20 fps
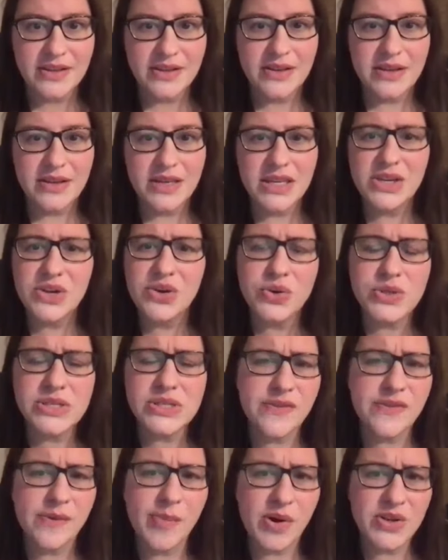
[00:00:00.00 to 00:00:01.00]
He calls
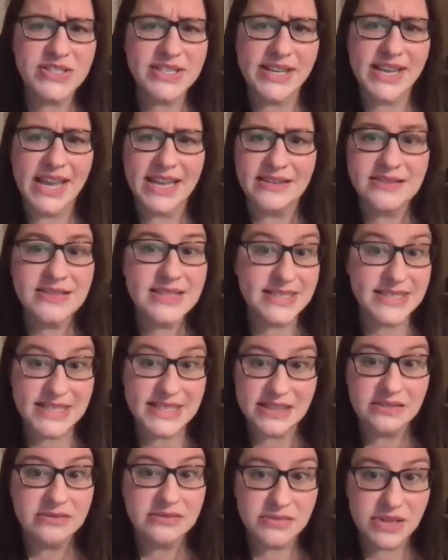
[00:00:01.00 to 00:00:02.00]
for Boz again,
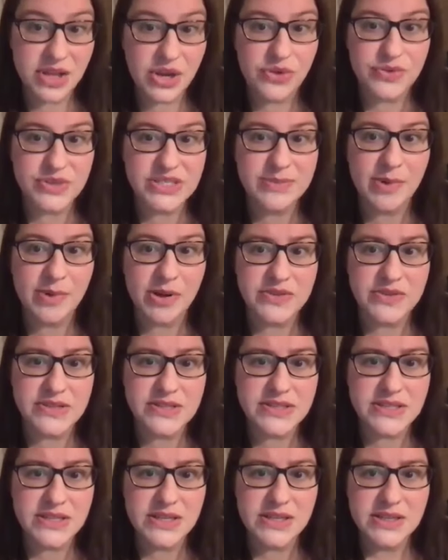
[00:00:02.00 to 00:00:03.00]
still no
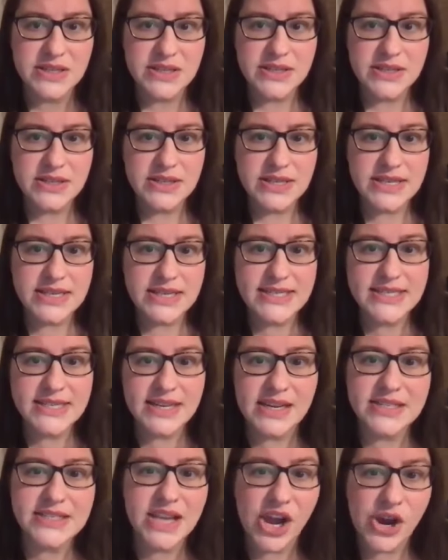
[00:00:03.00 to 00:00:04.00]
response. He
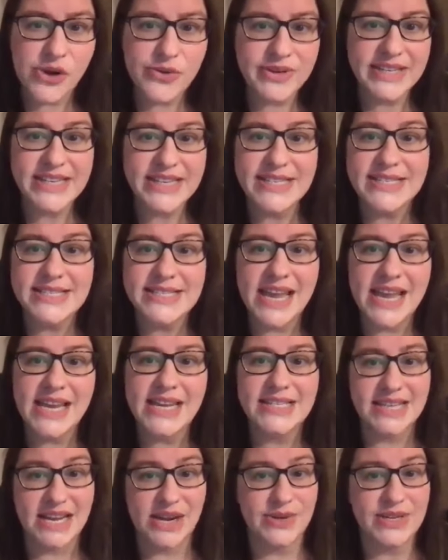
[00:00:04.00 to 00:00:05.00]
starts hurriedly to take
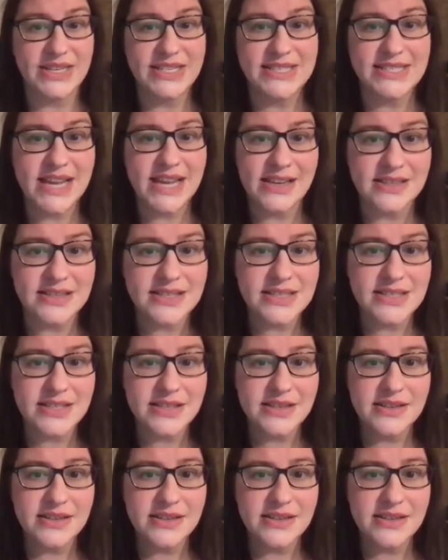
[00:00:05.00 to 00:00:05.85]
down his tent.